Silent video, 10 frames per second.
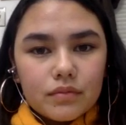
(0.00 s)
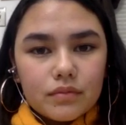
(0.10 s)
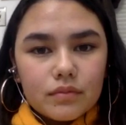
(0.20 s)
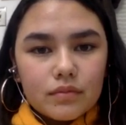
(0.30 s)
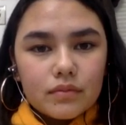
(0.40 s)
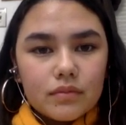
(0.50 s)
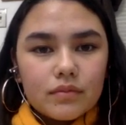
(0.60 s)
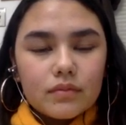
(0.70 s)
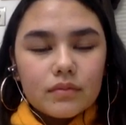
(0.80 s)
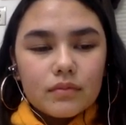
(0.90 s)

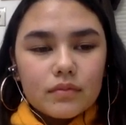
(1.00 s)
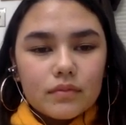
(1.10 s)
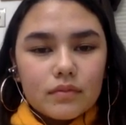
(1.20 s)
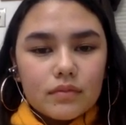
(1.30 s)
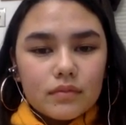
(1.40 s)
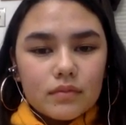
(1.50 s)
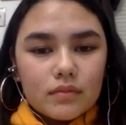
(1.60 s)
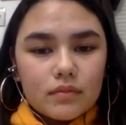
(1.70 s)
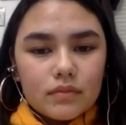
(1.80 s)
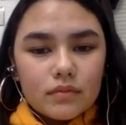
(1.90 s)

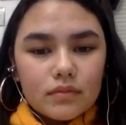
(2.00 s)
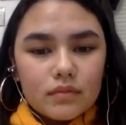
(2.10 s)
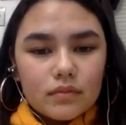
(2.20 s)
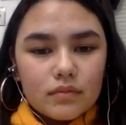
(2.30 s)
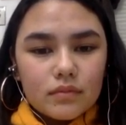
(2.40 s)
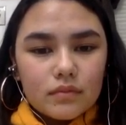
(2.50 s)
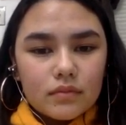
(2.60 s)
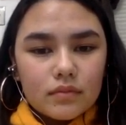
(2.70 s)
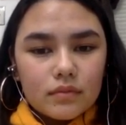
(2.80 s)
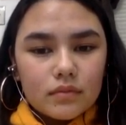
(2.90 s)

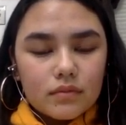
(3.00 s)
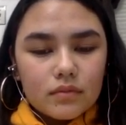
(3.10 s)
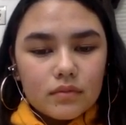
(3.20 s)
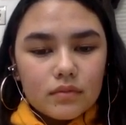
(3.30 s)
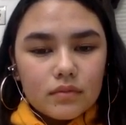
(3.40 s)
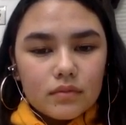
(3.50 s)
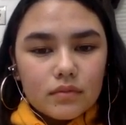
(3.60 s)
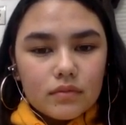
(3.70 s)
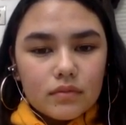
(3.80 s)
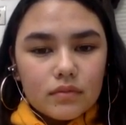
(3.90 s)

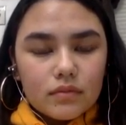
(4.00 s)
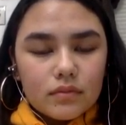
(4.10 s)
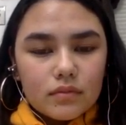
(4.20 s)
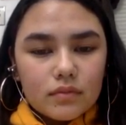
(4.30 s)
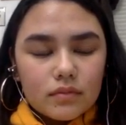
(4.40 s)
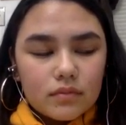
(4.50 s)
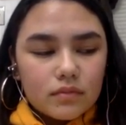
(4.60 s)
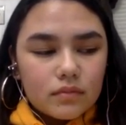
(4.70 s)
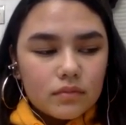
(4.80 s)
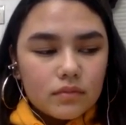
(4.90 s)

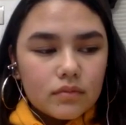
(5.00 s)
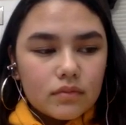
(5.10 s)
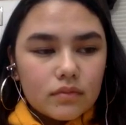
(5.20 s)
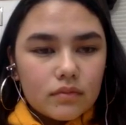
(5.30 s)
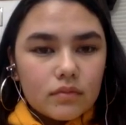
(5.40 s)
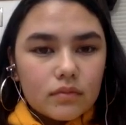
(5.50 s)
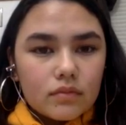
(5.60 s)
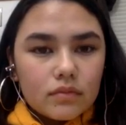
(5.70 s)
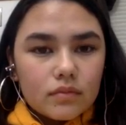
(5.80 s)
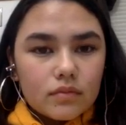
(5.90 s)

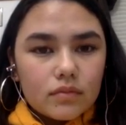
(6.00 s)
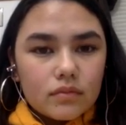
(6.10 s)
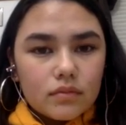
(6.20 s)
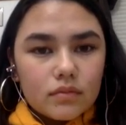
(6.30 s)
[no speech]